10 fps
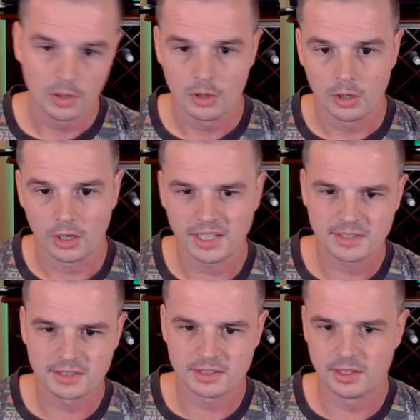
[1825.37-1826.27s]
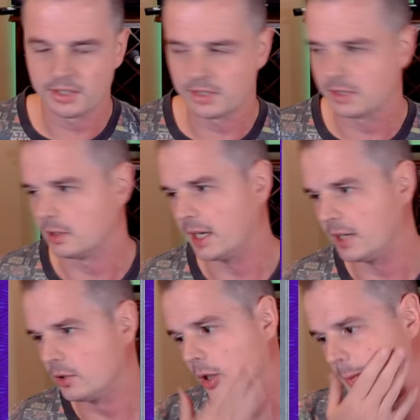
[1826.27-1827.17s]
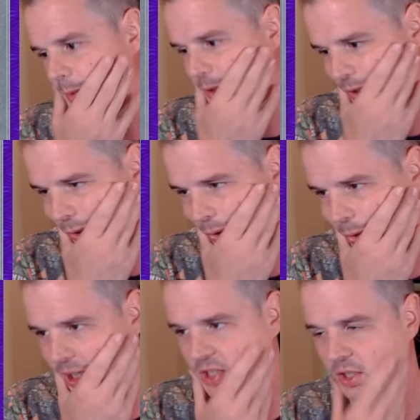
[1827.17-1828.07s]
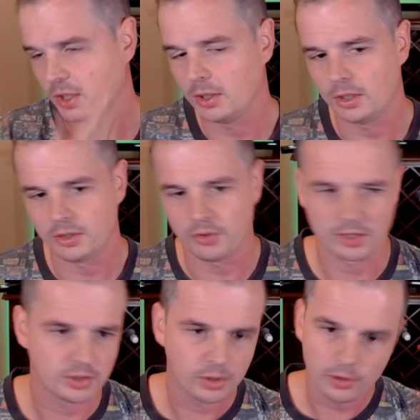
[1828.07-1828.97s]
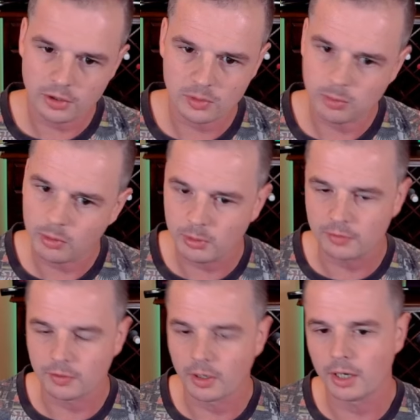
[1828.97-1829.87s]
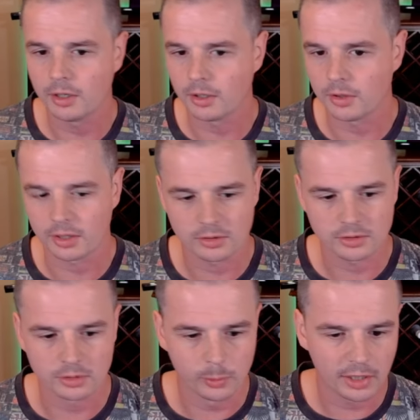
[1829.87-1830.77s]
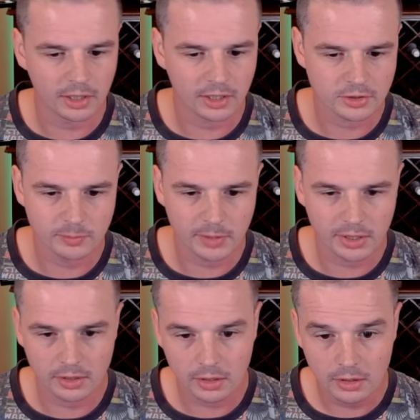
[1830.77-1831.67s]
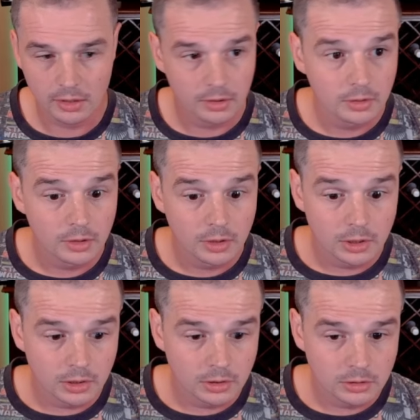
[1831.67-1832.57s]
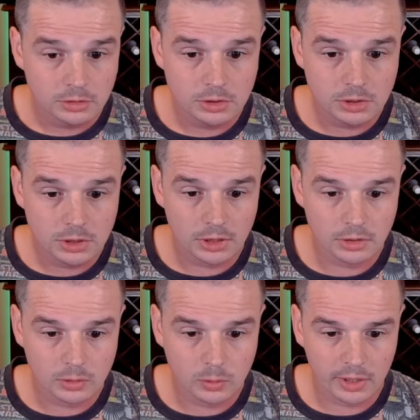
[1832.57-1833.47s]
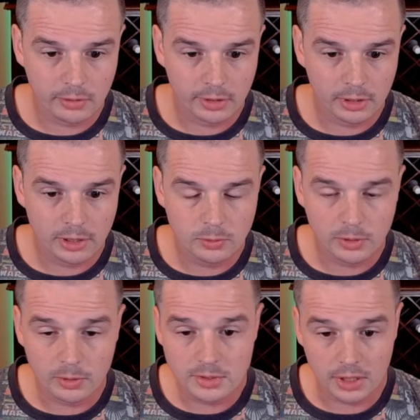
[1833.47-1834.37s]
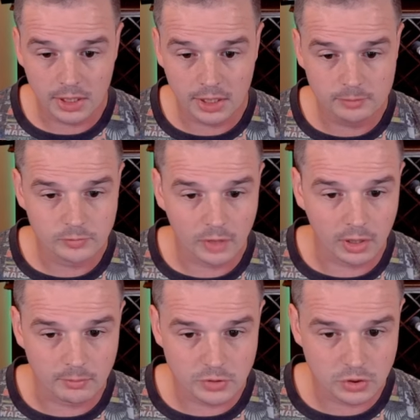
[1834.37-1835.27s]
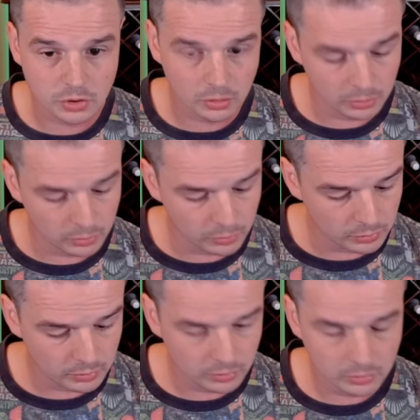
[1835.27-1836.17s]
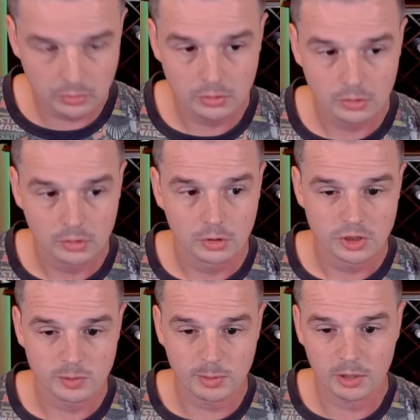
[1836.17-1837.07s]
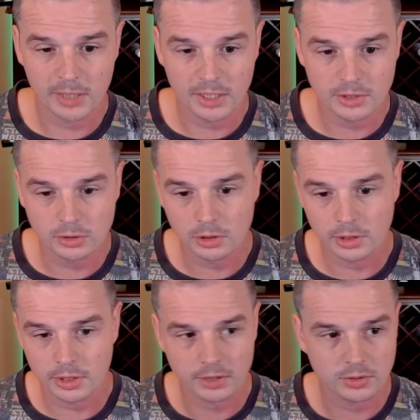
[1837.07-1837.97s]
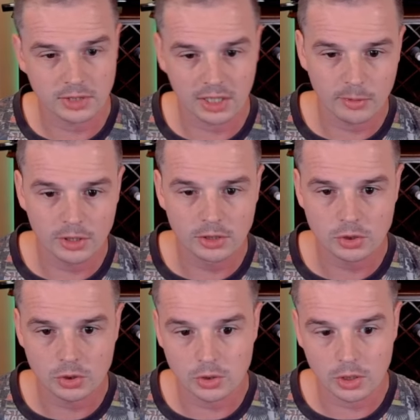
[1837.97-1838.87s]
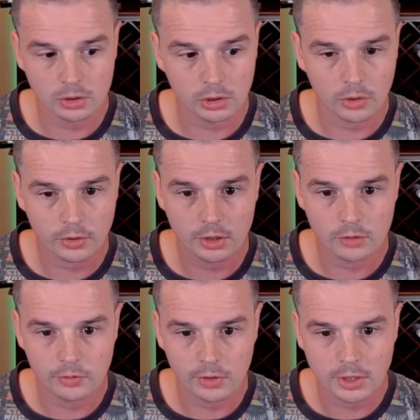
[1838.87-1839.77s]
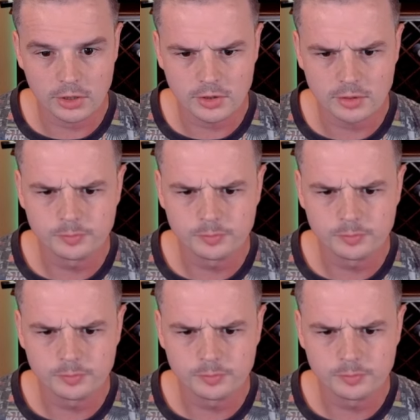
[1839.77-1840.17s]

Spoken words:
I guess this is a land drop, so cashing in the treasure token's probably fine. I think that was a little bit harsh of me. Didn't quite realize what I was saying. Alright, so Spirit Mantle, an extra damage, 2-turn clock here for us.